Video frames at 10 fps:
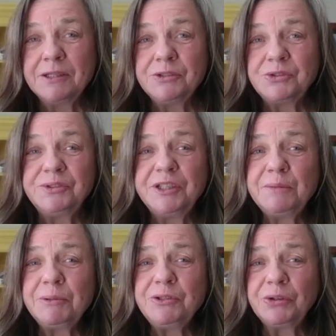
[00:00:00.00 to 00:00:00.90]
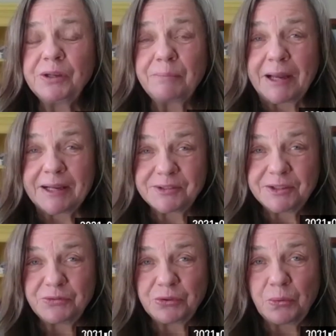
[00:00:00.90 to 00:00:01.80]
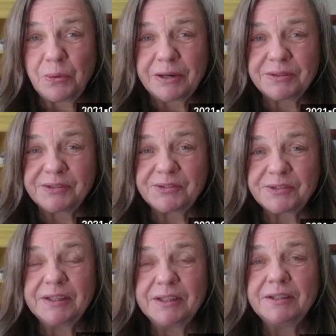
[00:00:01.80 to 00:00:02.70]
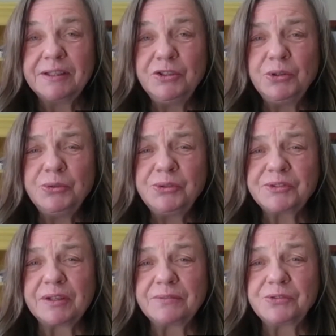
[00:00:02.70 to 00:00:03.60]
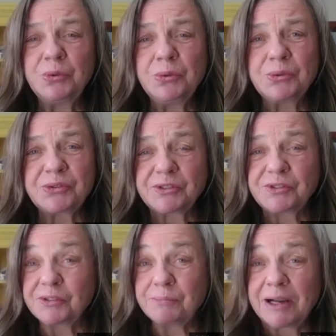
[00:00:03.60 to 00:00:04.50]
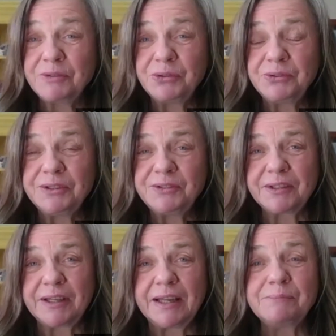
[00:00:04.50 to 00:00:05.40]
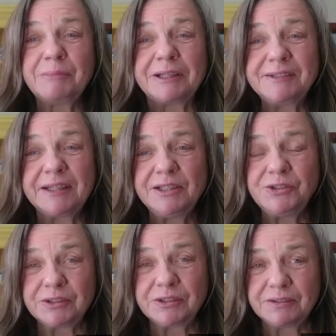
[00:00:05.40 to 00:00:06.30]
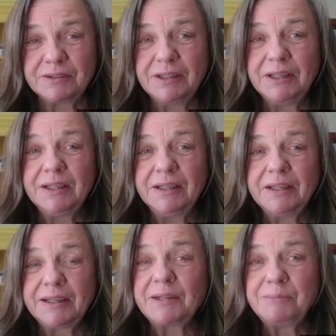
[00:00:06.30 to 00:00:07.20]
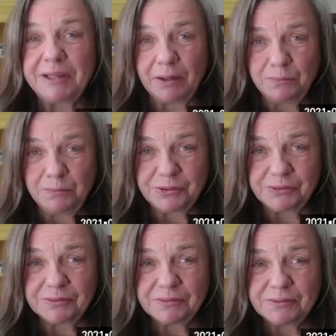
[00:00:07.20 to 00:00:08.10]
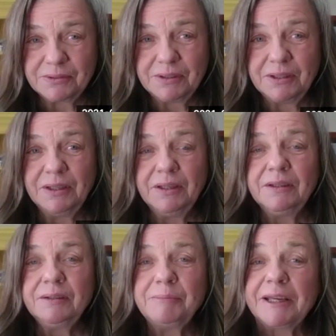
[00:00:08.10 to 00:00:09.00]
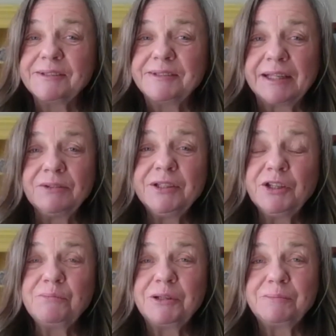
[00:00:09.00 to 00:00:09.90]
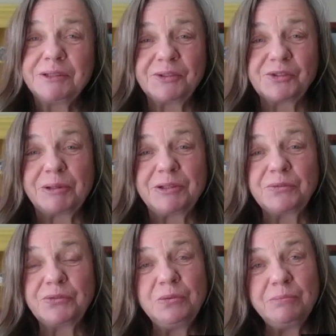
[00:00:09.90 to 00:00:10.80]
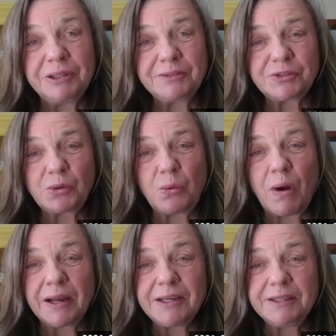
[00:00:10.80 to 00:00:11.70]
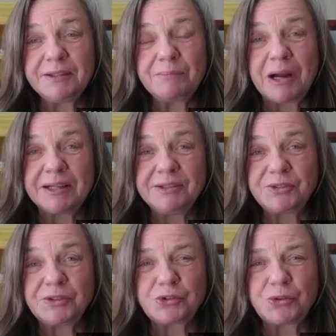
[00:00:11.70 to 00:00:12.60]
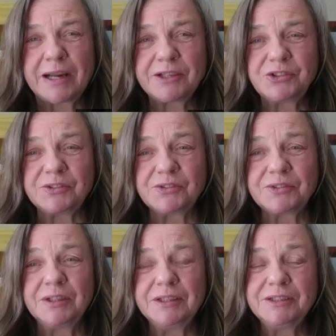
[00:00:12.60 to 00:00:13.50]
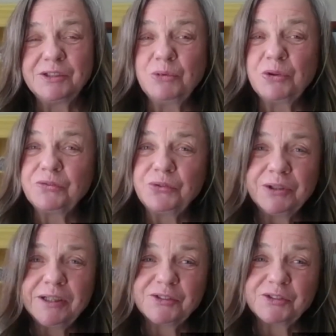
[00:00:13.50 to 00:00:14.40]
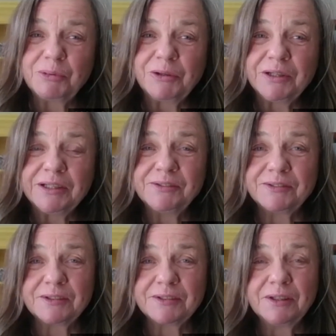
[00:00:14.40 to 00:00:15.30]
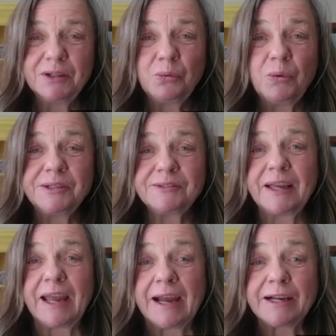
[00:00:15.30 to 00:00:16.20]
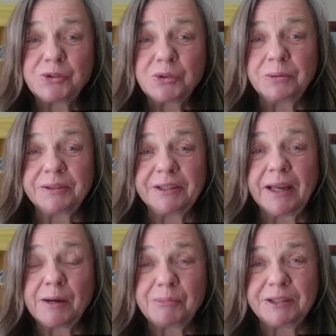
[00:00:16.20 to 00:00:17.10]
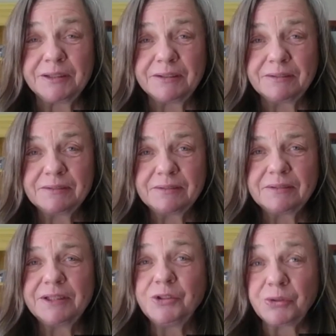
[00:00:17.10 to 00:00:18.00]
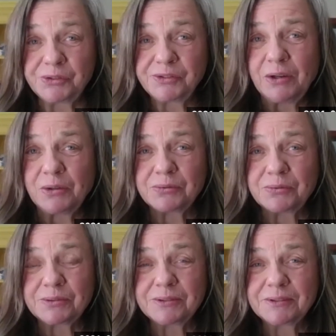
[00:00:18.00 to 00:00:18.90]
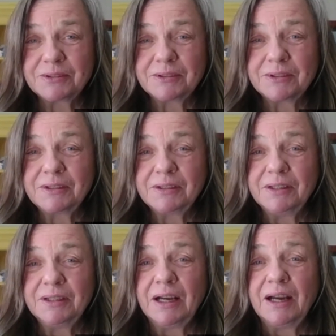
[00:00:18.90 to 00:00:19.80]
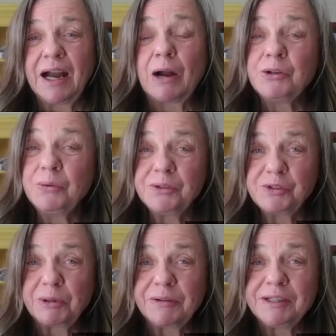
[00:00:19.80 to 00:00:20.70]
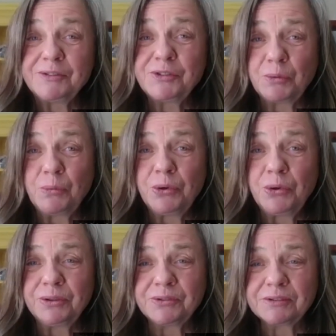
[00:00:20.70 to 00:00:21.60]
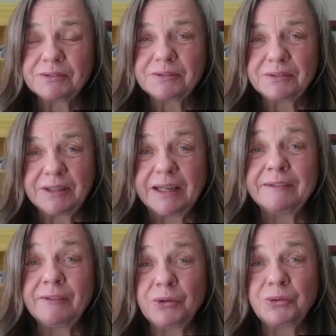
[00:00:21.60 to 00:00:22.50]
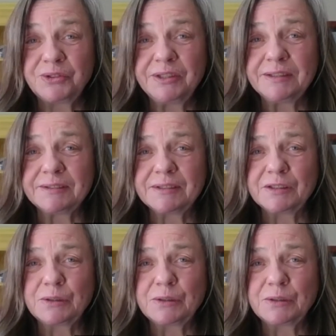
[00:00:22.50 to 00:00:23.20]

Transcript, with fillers: To deepen your capacity for awareness, the use of tools such as mindfulness and meditation can be helpful. Make a daily commitment to spend a few minutes quieting the mind's distractions to more fully experience what is actually happening in yourself, how you experience the world and those in it.